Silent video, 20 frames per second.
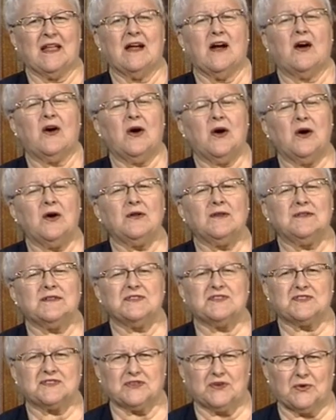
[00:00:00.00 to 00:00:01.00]
all the
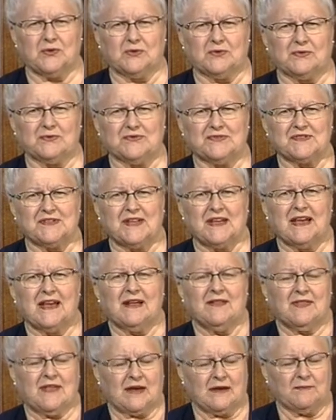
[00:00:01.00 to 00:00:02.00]
souls
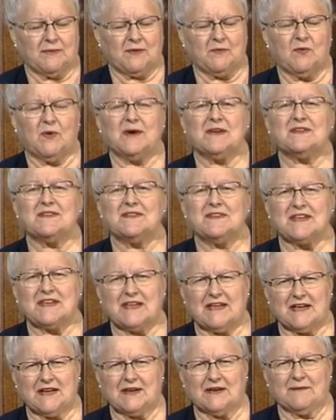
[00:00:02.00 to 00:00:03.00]
that have been won to the
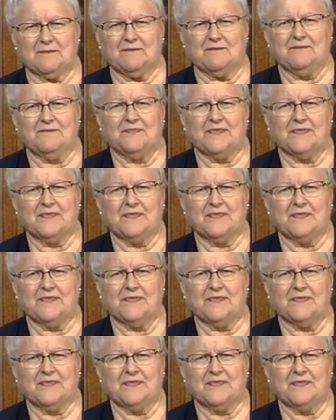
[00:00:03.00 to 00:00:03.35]
kingdom,